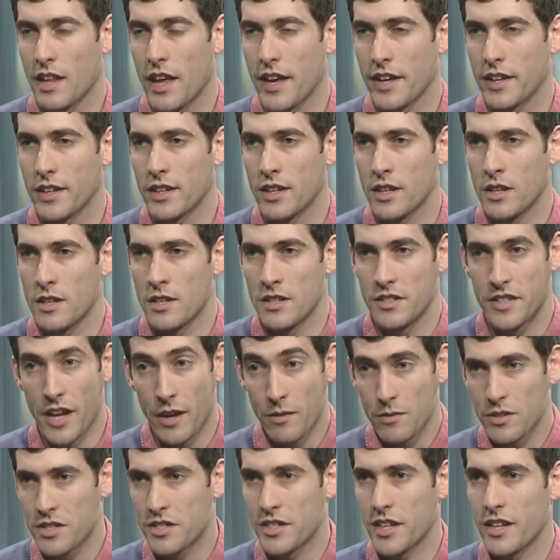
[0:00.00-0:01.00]
Like
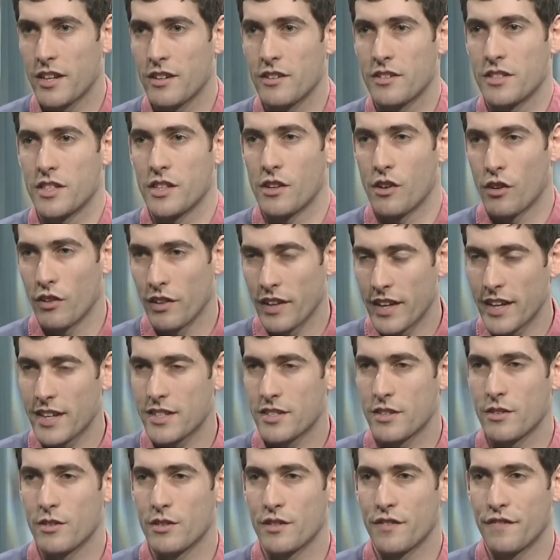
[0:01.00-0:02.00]
downstairs, there are
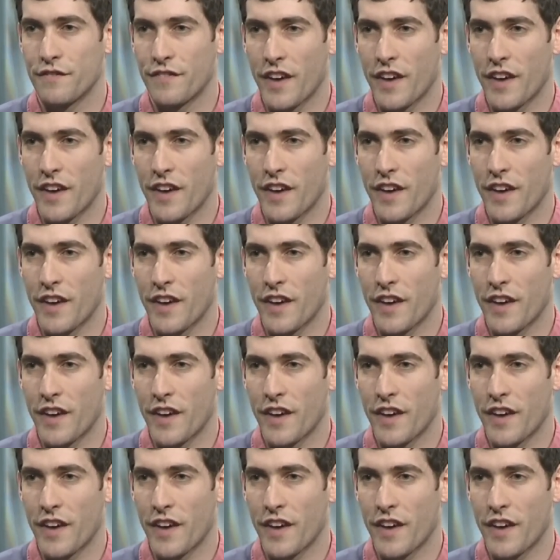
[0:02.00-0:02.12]
lasers